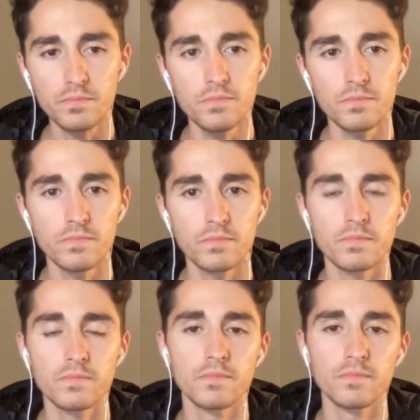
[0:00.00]

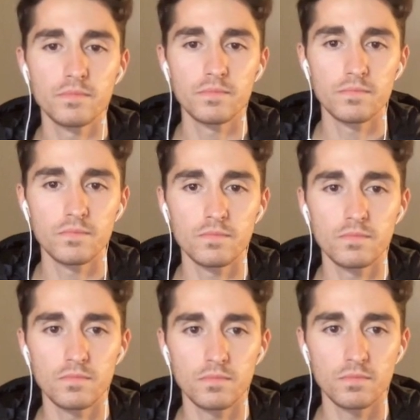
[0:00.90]

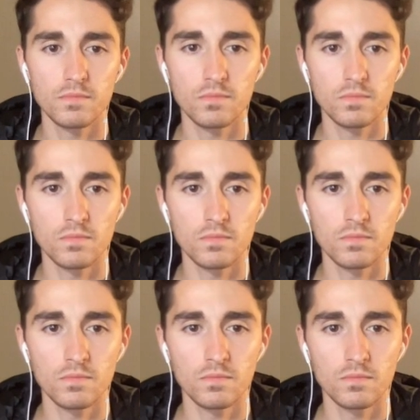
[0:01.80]

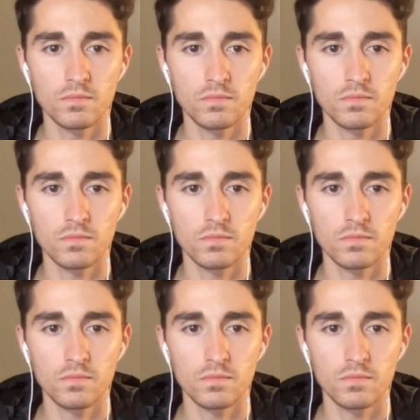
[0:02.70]
[no speech]